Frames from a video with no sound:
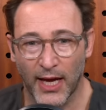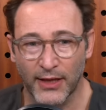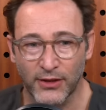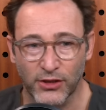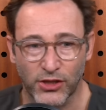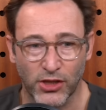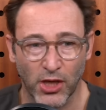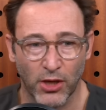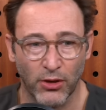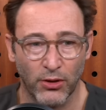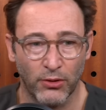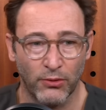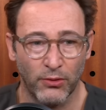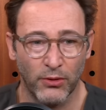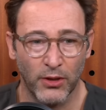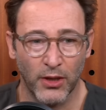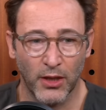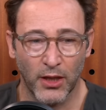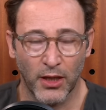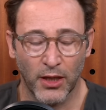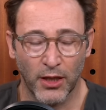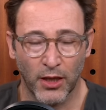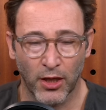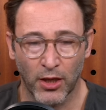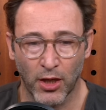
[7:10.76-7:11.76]
And so,
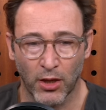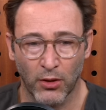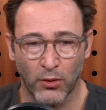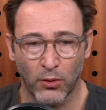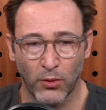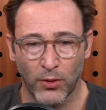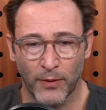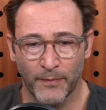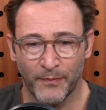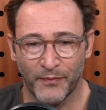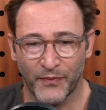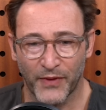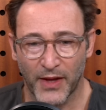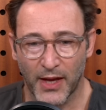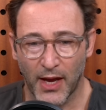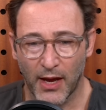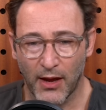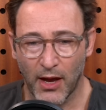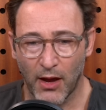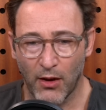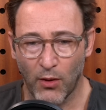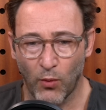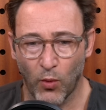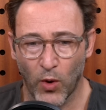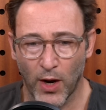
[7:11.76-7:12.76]

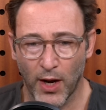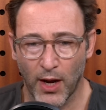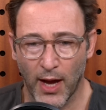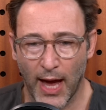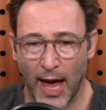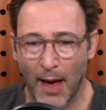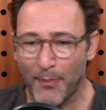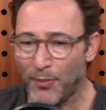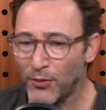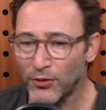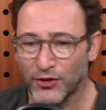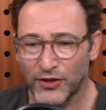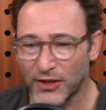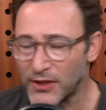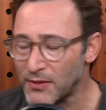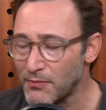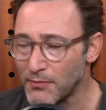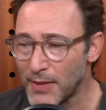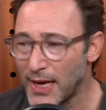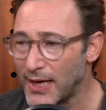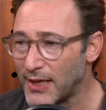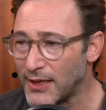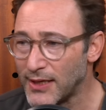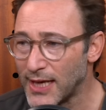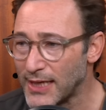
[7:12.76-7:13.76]
where Apple
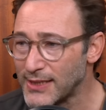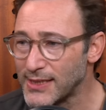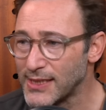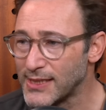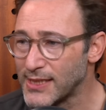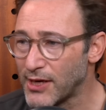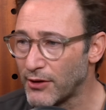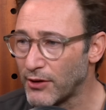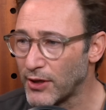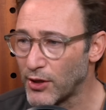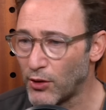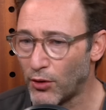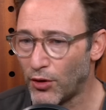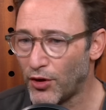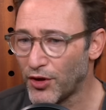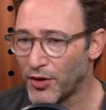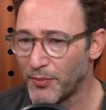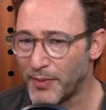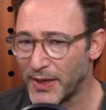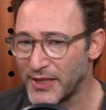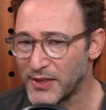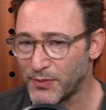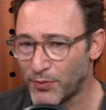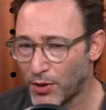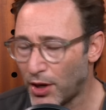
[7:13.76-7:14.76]
didn't make necessarily all the
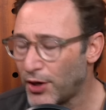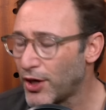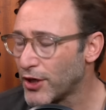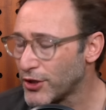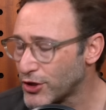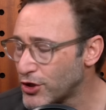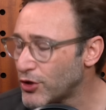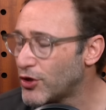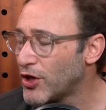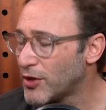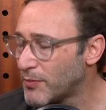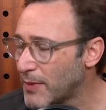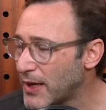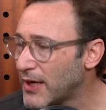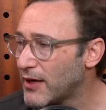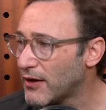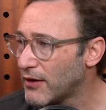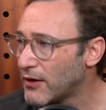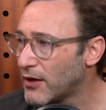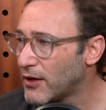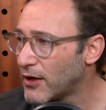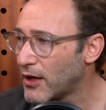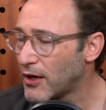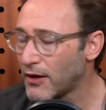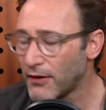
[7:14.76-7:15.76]
best products. You could make
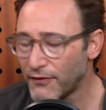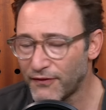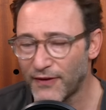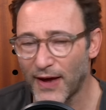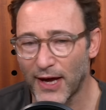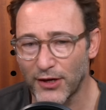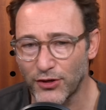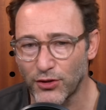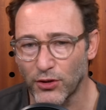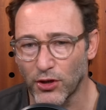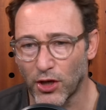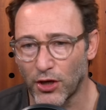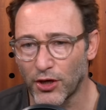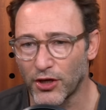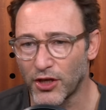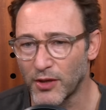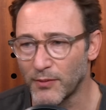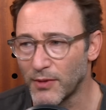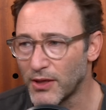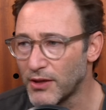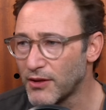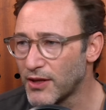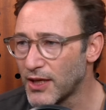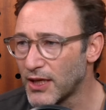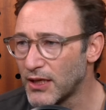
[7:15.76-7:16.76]
a factual
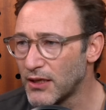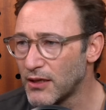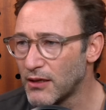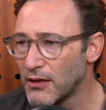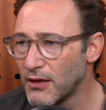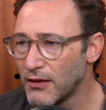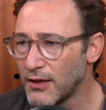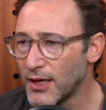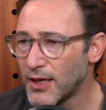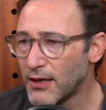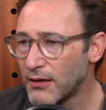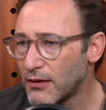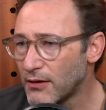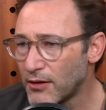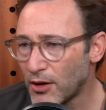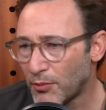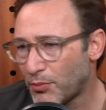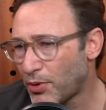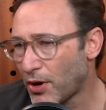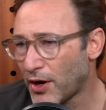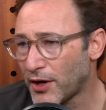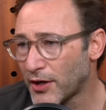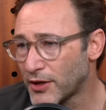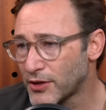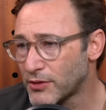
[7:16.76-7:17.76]
argument that their
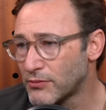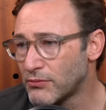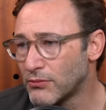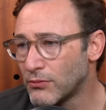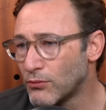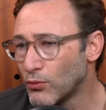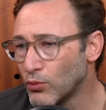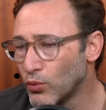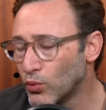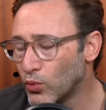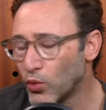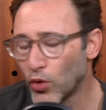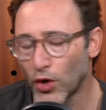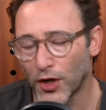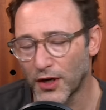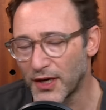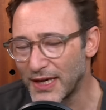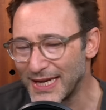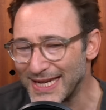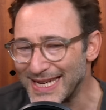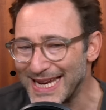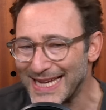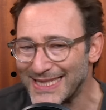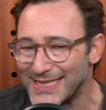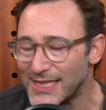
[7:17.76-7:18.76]
products weren't
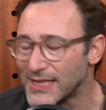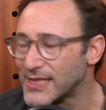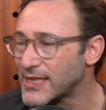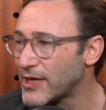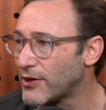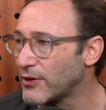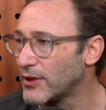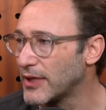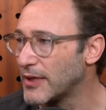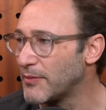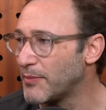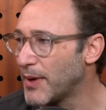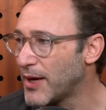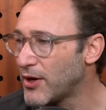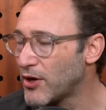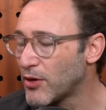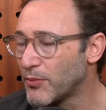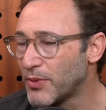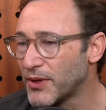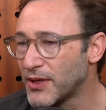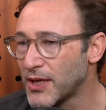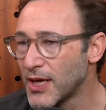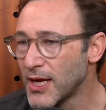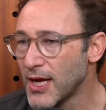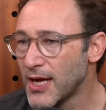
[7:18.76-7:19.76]
necessarily better,
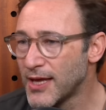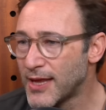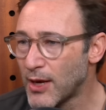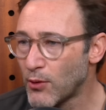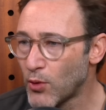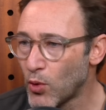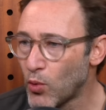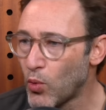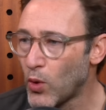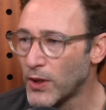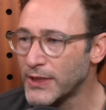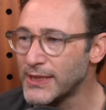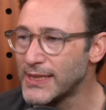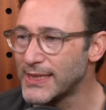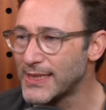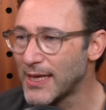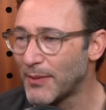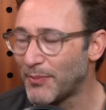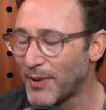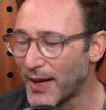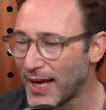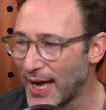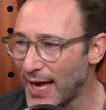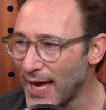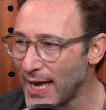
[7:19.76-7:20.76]
but they were one
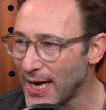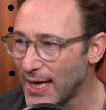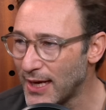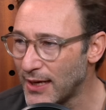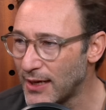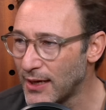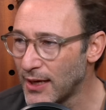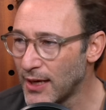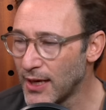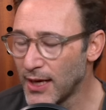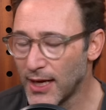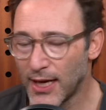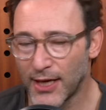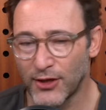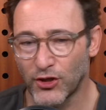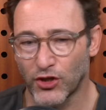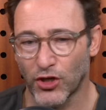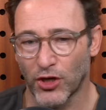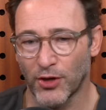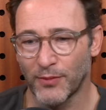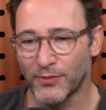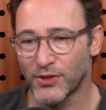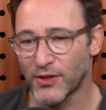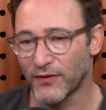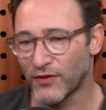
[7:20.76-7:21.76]
step ahead in
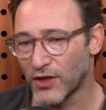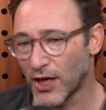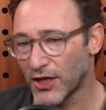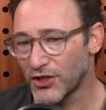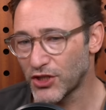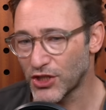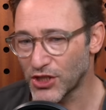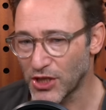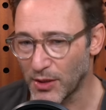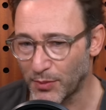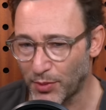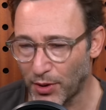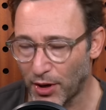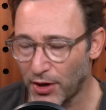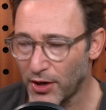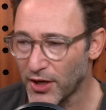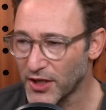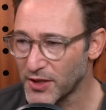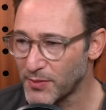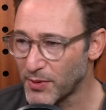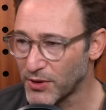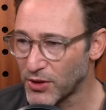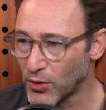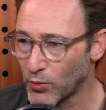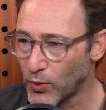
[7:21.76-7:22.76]
terms of not just the
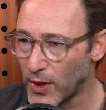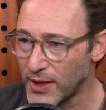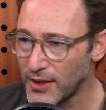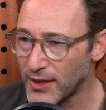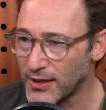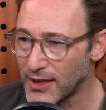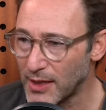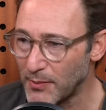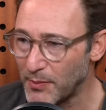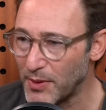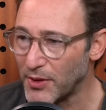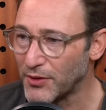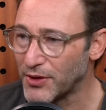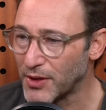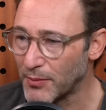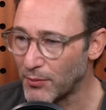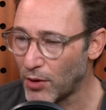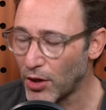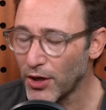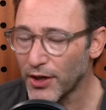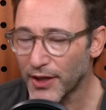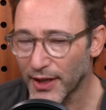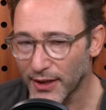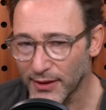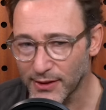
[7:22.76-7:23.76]
products, but the way that they built the
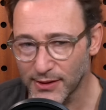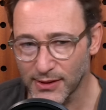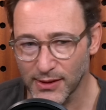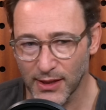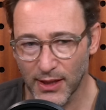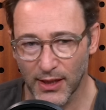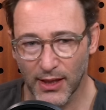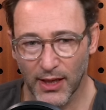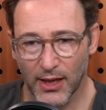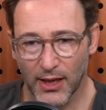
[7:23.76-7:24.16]
markets.